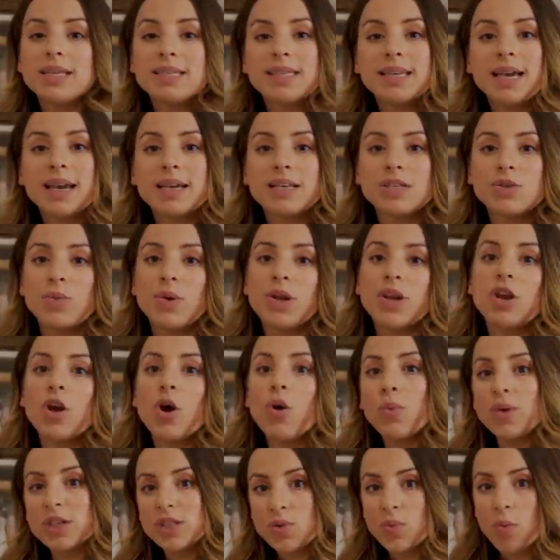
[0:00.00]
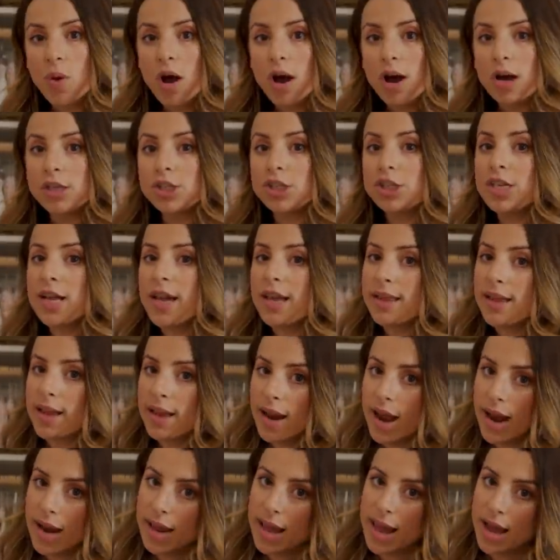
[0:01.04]
to six. We know what's washed, and
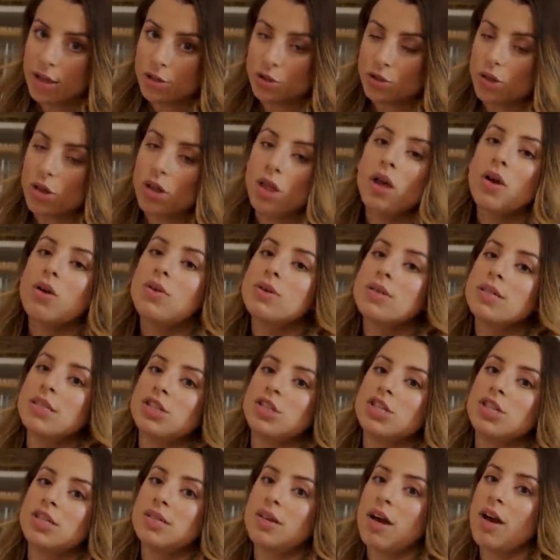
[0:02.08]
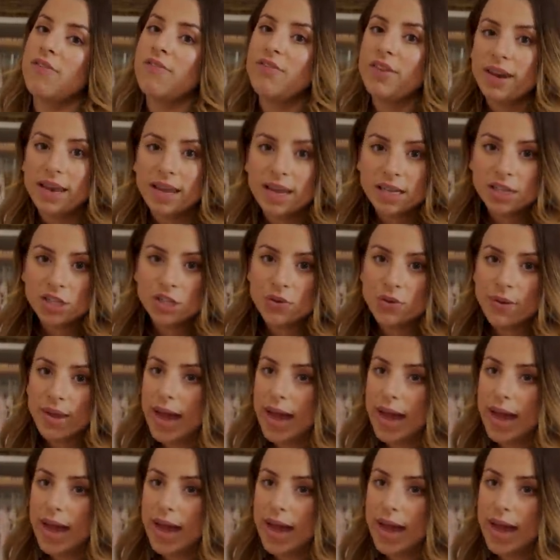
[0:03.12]
then any extra clothes that she's not fitting into